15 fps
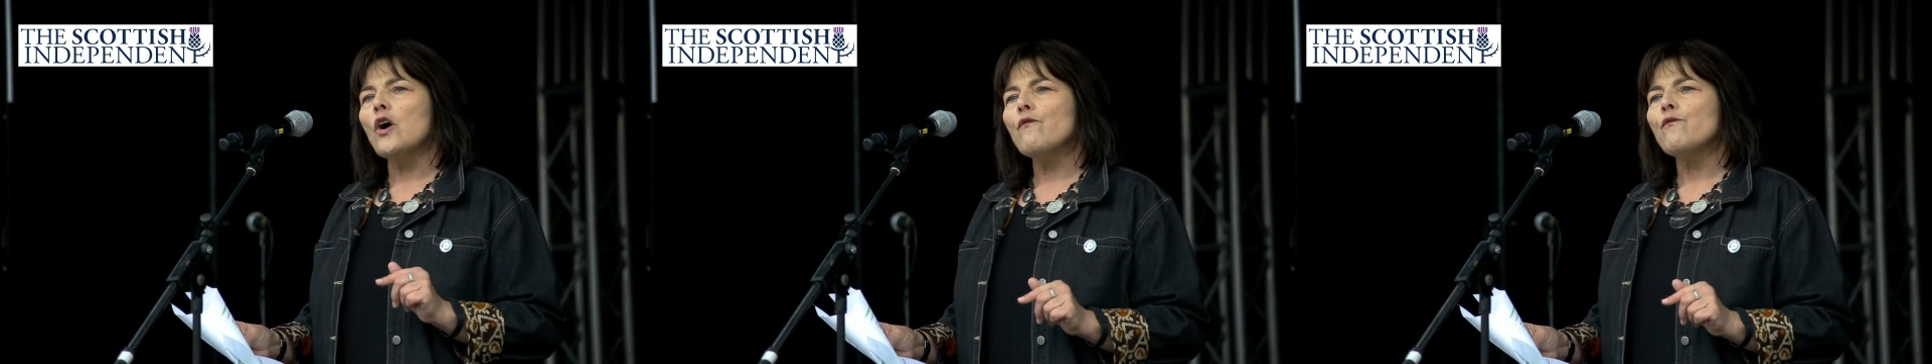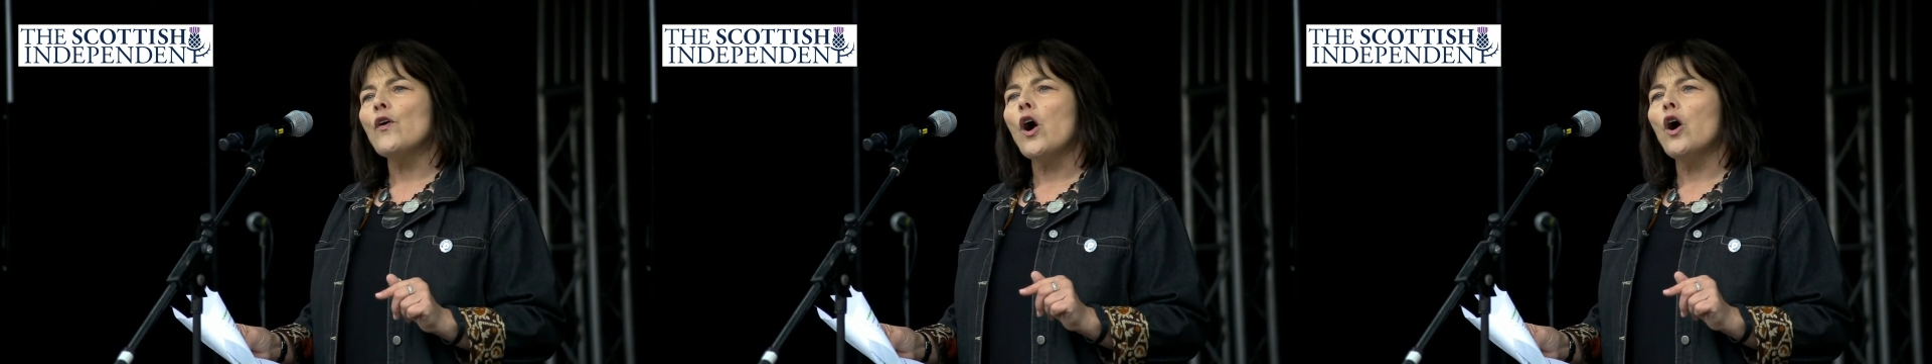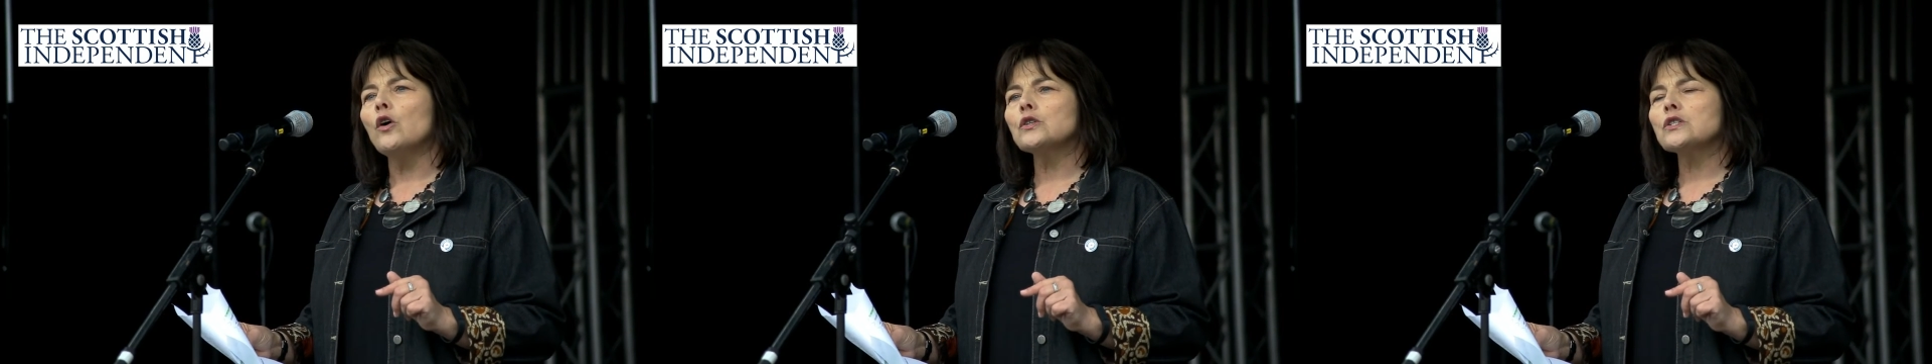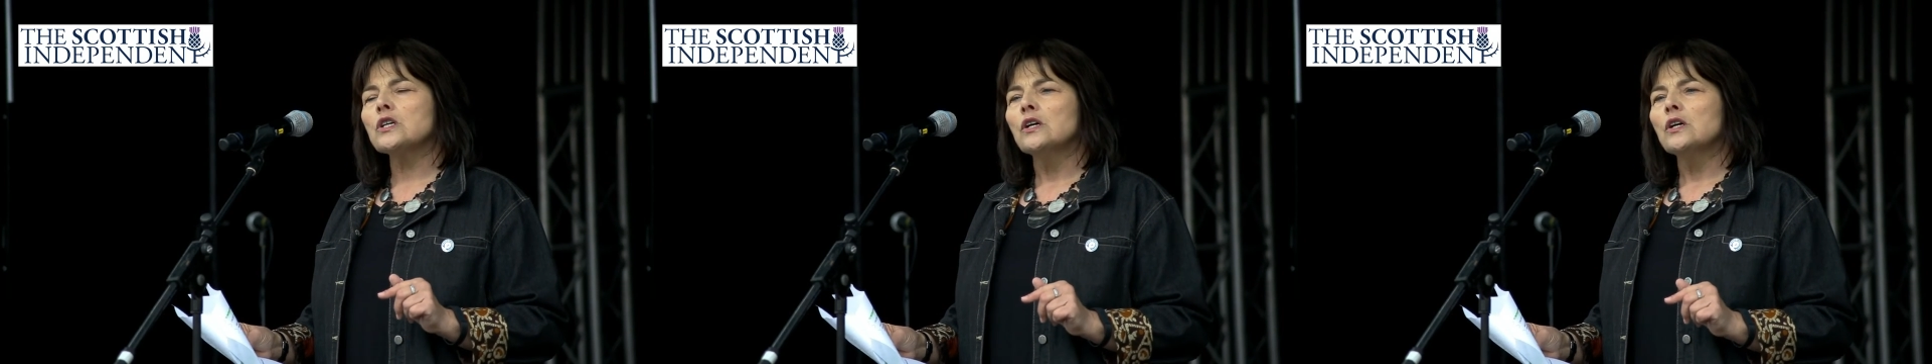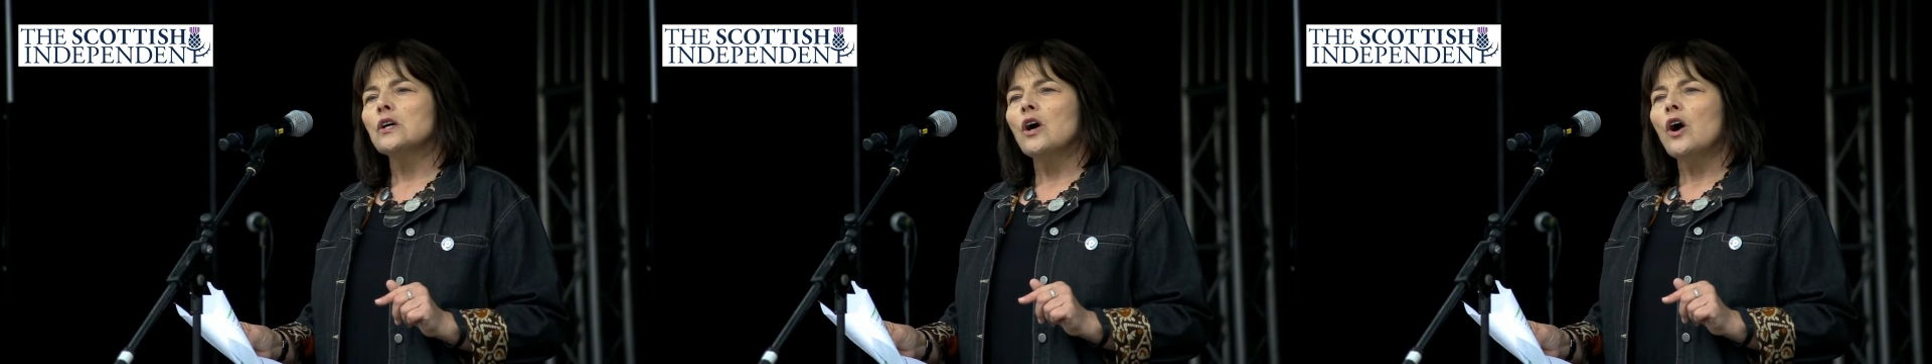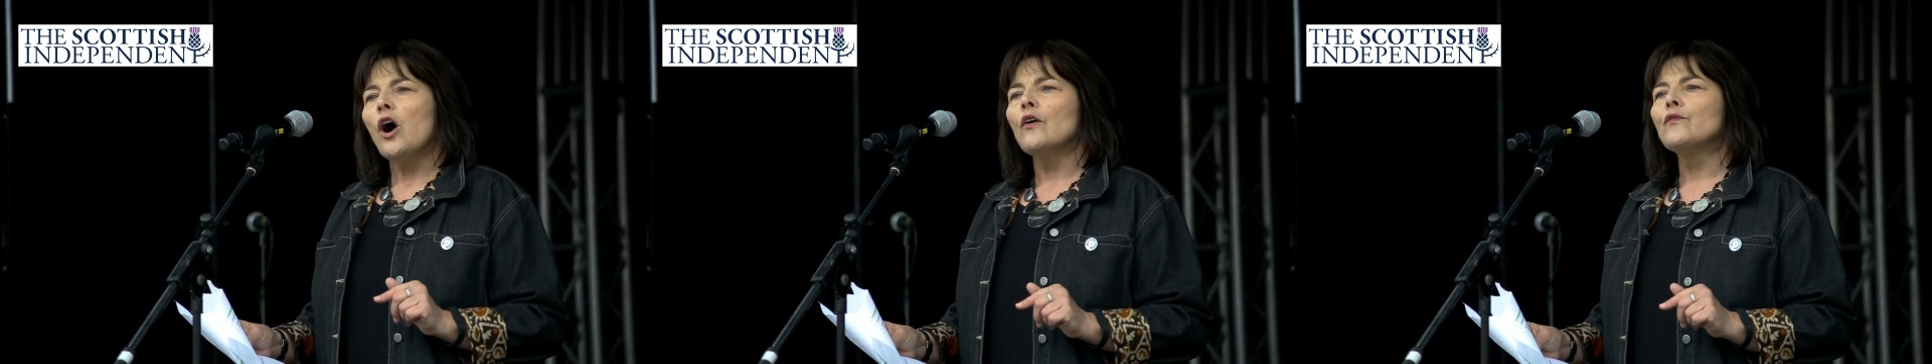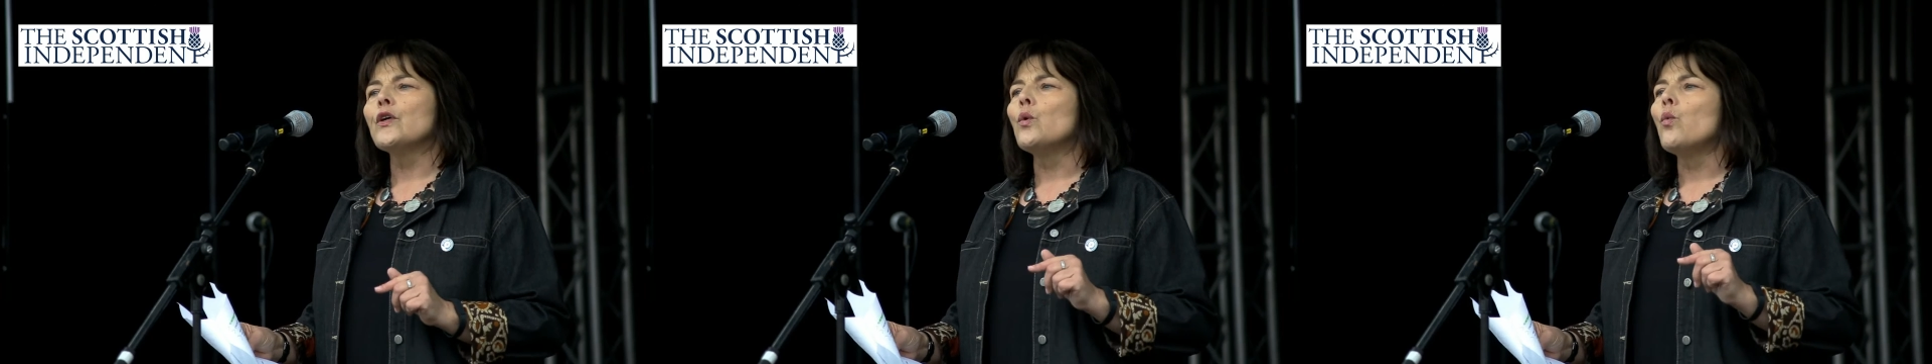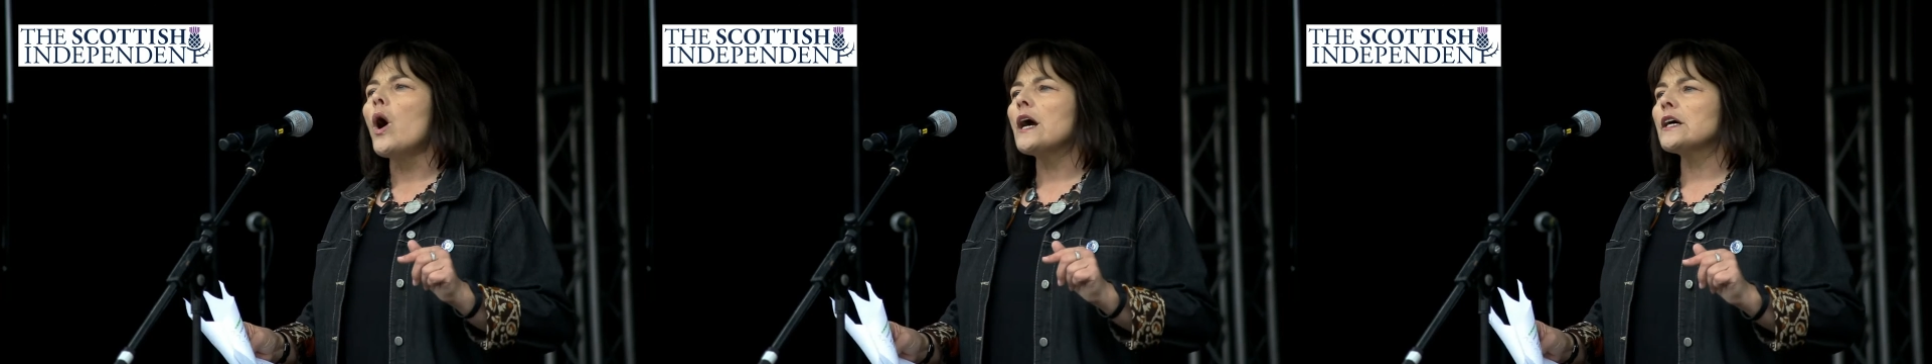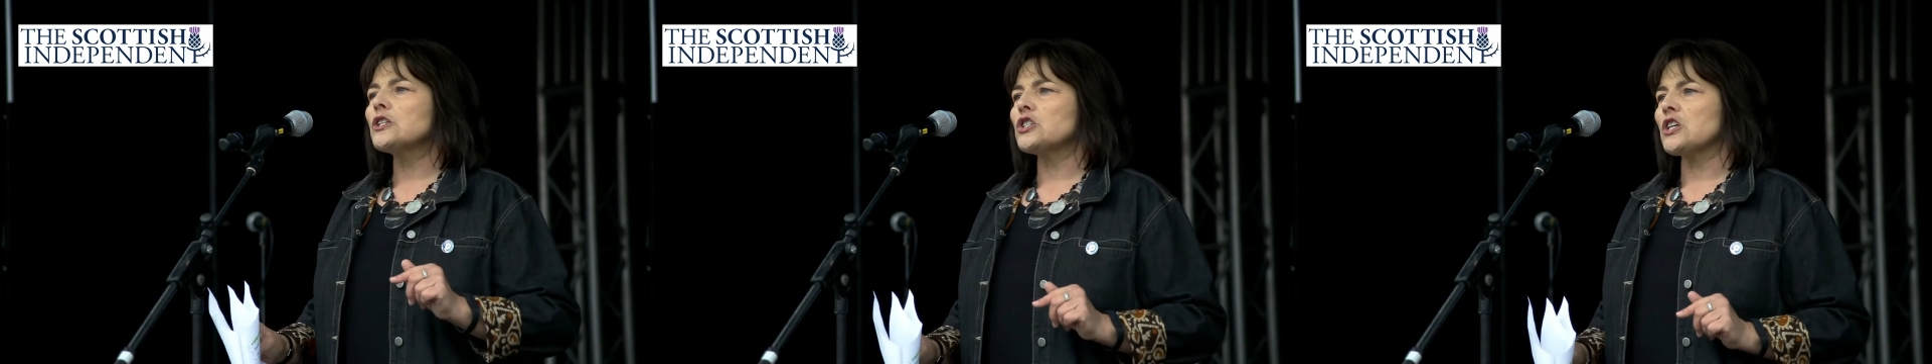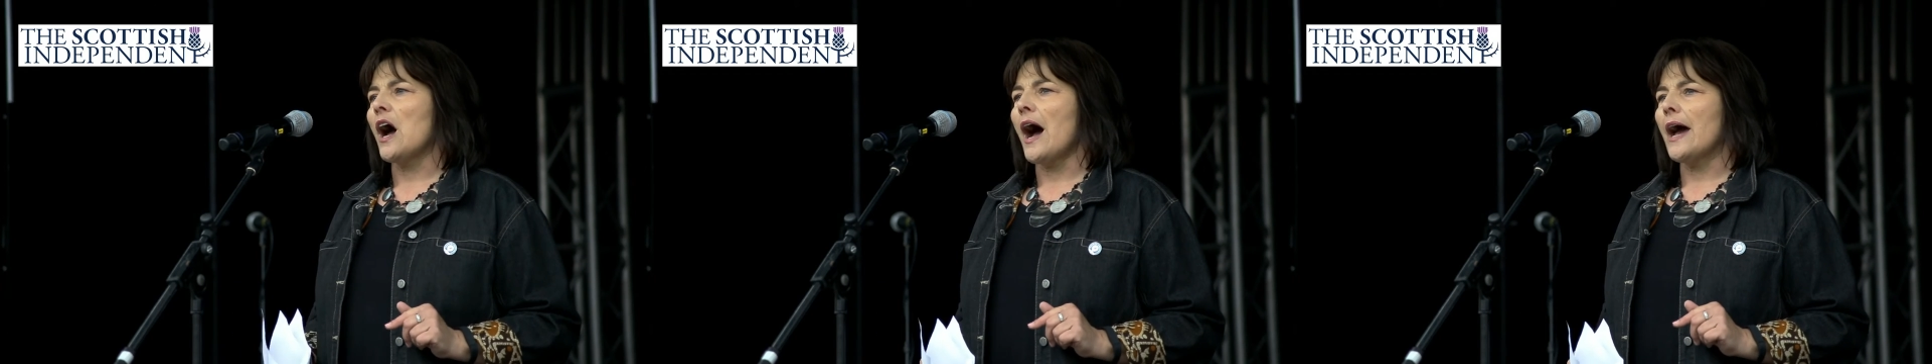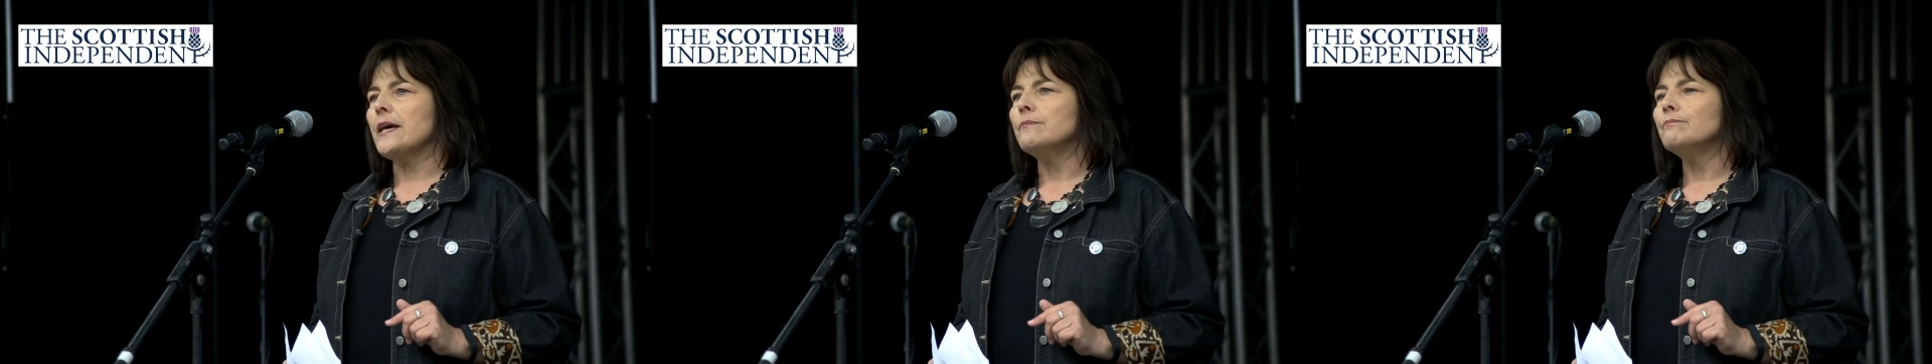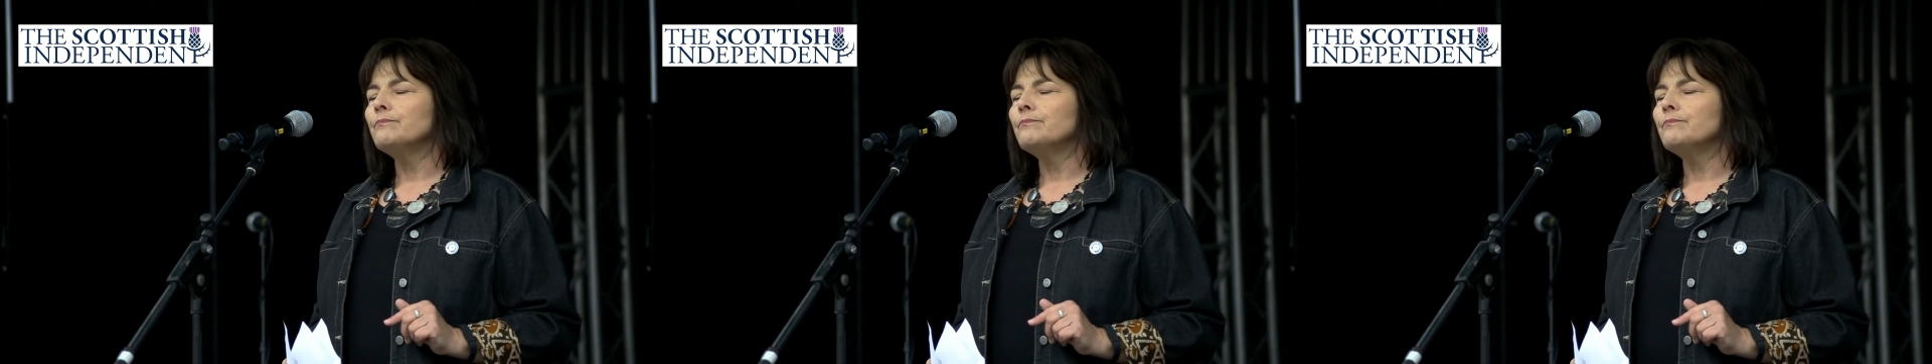the fault of the work shy,